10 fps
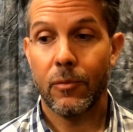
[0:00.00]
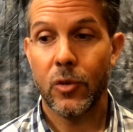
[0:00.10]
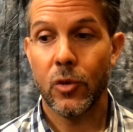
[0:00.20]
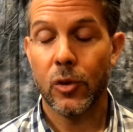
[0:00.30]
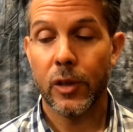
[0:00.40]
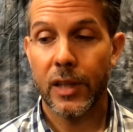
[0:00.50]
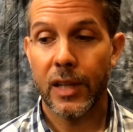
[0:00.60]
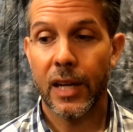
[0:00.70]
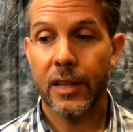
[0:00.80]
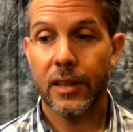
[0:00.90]
you're looking
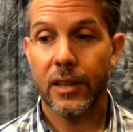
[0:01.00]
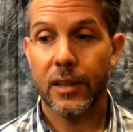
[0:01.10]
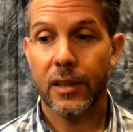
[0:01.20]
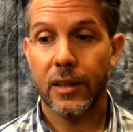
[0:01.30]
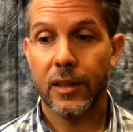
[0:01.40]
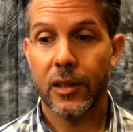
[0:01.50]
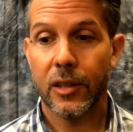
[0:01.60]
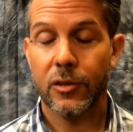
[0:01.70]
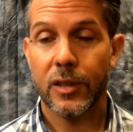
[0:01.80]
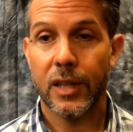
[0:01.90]
at
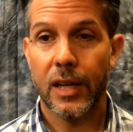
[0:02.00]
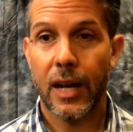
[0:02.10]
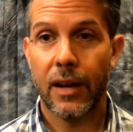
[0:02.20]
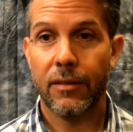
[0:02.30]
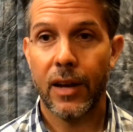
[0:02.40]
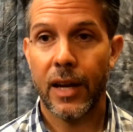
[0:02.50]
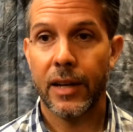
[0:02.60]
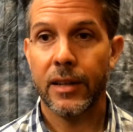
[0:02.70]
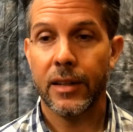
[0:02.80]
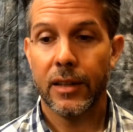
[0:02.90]
countries that have had